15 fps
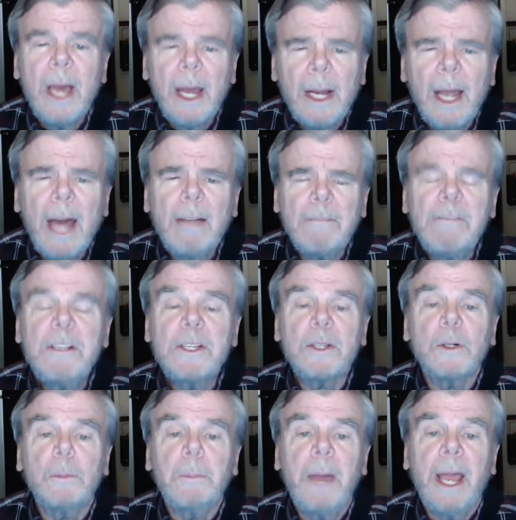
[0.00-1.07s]
I had a lot of
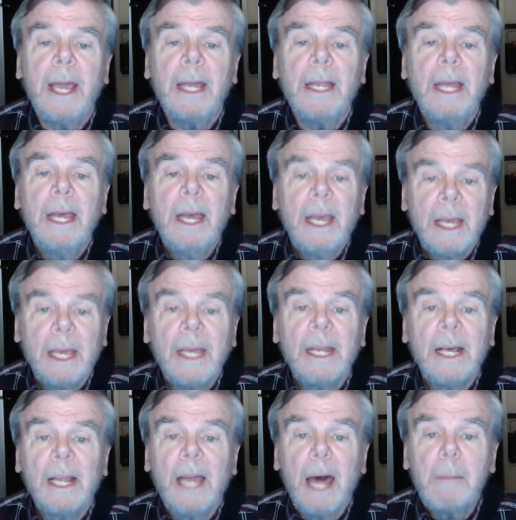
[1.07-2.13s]
physical pain,
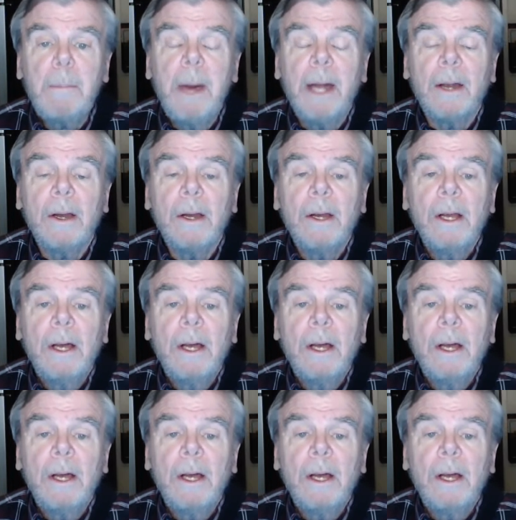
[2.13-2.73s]
getting a lot better.